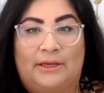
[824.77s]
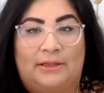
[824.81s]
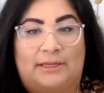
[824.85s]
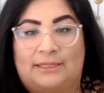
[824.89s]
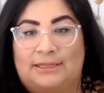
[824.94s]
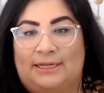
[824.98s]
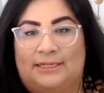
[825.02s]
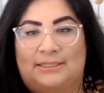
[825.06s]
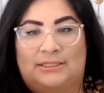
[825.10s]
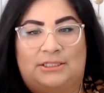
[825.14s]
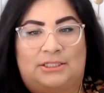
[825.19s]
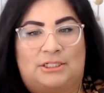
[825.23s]
Like
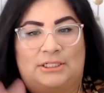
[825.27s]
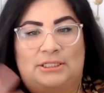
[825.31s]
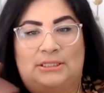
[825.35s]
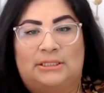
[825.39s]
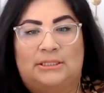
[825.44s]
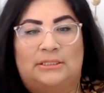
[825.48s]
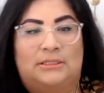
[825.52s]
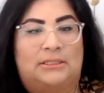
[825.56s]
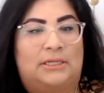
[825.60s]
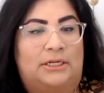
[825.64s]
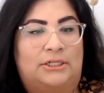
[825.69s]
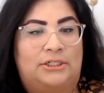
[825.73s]
that's
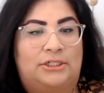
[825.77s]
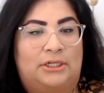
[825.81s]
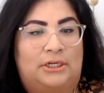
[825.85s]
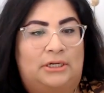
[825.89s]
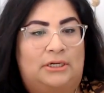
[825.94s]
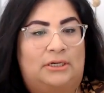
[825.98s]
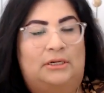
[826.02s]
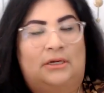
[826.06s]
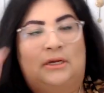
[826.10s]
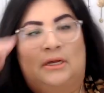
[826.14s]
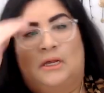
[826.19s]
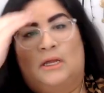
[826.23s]
just such
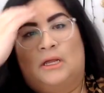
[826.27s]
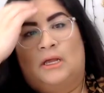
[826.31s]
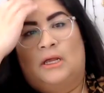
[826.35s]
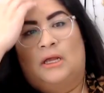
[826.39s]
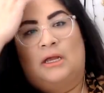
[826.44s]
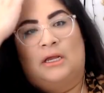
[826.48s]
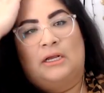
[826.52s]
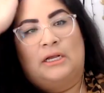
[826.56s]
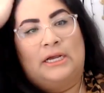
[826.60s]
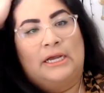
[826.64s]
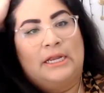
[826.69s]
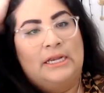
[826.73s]
a
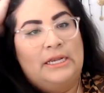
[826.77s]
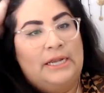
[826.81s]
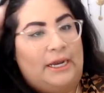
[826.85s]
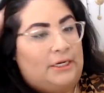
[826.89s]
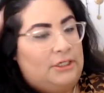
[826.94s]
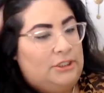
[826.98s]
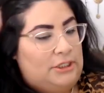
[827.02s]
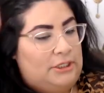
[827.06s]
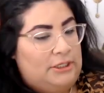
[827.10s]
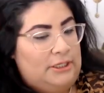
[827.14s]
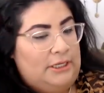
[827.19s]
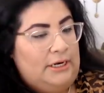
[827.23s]

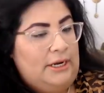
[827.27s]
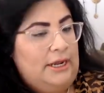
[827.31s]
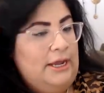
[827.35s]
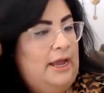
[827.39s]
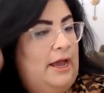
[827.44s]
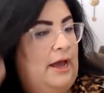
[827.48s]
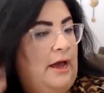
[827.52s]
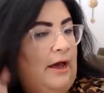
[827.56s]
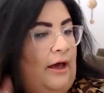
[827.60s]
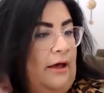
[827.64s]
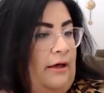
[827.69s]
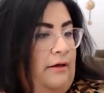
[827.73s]
connection that I
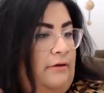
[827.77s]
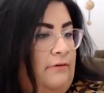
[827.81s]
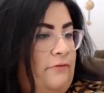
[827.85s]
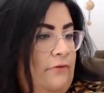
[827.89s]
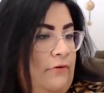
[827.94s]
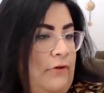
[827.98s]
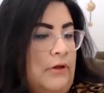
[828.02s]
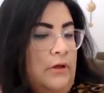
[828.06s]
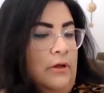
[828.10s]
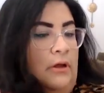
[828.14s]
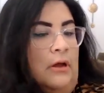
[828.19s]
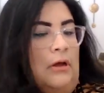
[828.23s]
have.
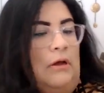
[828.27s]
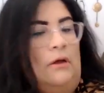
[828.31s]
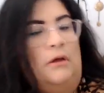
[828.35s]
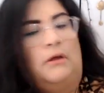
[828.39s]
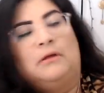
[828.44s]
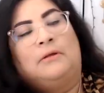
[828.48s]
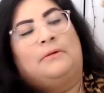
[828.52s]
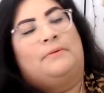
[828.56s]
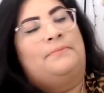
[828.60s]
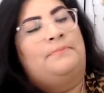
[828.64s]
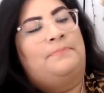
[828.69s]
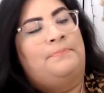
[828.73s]

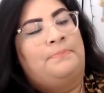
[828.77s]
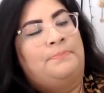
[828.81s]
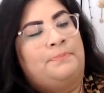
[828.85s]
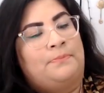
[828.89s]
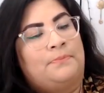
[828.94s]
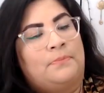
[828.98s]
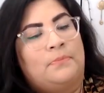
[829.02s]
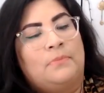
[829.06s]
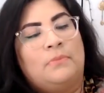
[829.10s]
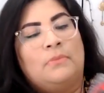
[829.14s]
Um